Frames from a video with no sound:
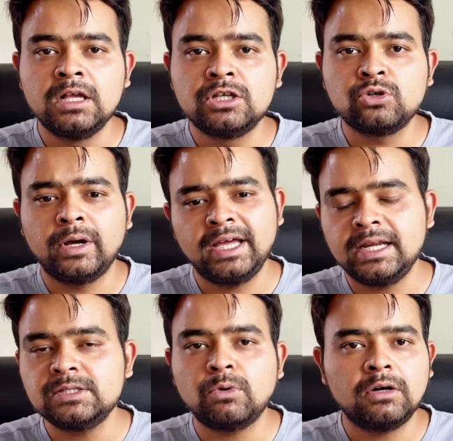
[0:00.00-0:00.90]
so here
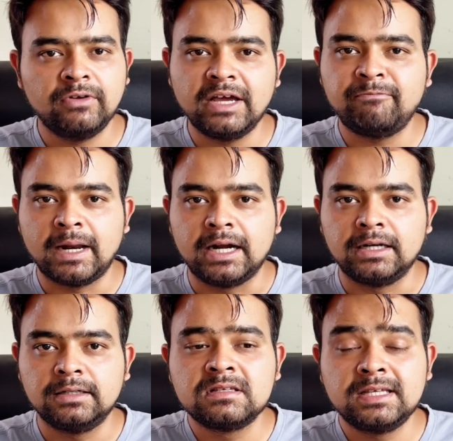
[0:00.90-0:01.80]
is what we have
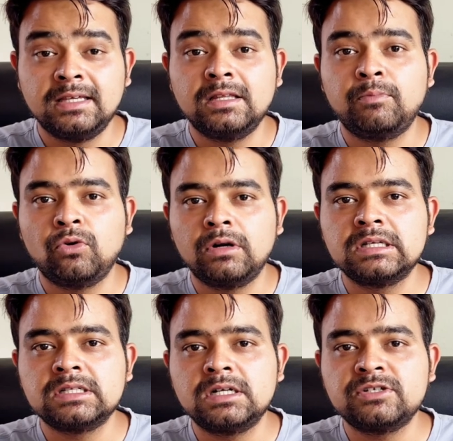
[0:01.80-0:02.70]
planned. Seeing the poll
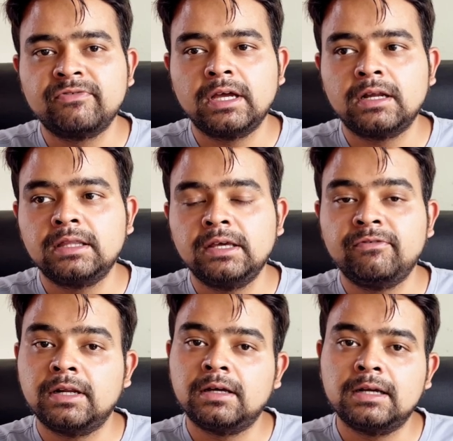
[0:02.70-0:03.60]
results where the
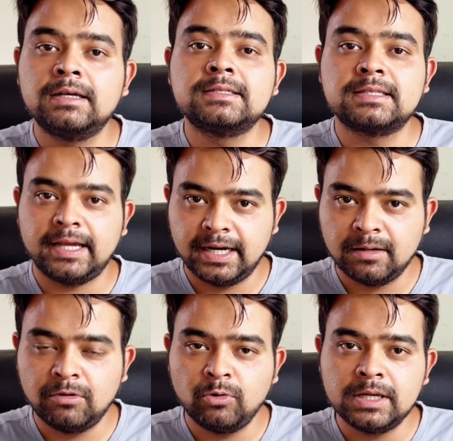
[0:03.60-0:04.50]
winner is
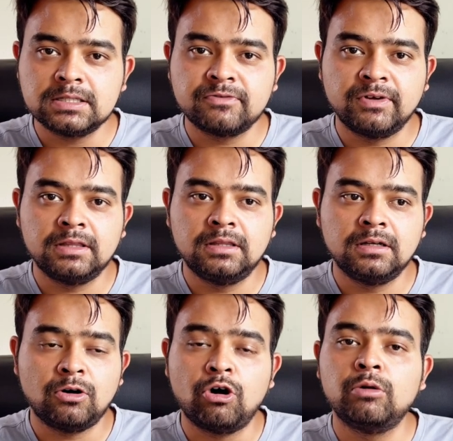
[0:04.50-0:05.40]
AWS with
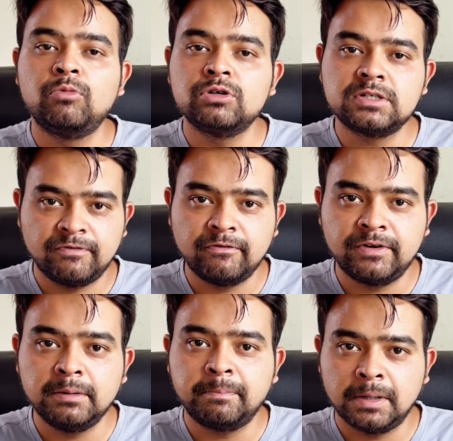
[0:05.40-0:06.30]
almost
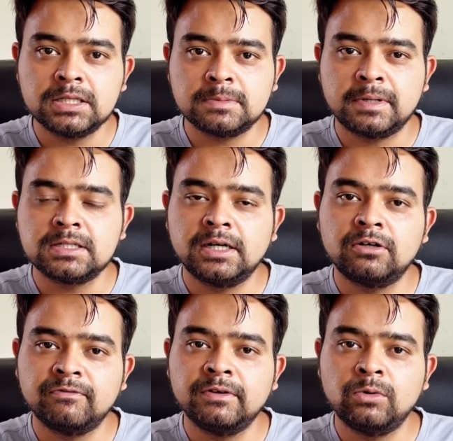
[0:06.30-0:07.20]
50 plus percent
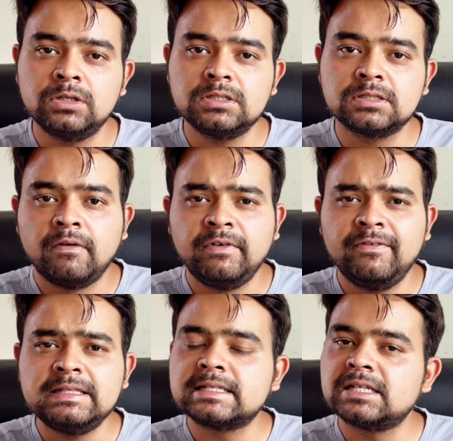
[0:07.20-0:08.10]
of the votes, we
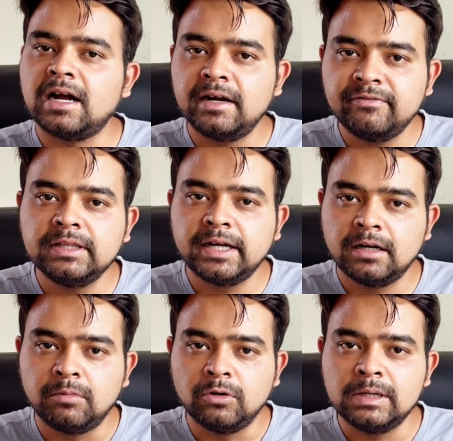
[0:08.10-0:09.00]
will start with
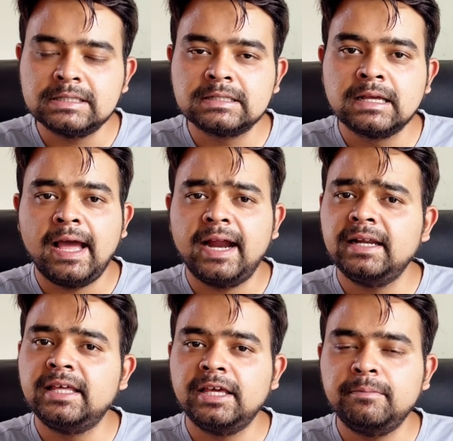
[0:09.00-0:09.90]
AWS
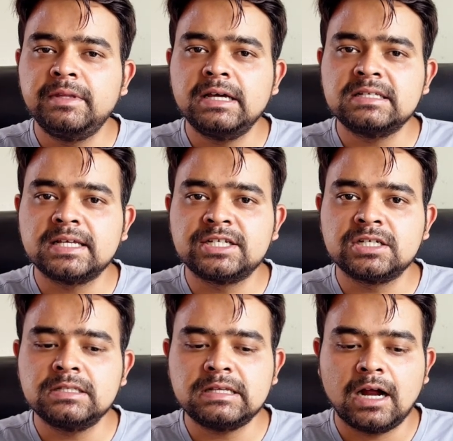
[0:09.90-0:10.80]
and keep their
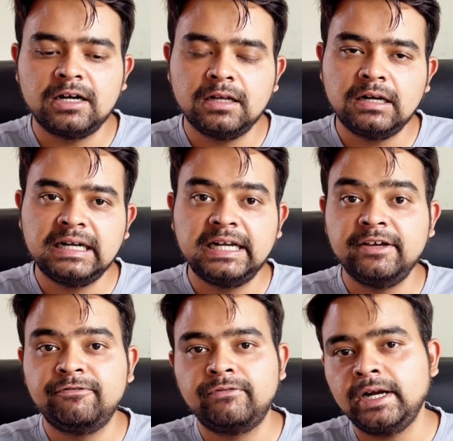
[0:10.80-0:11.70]
sessions under
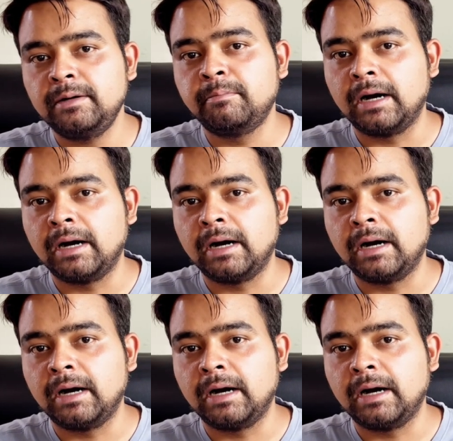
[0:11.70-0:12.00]
different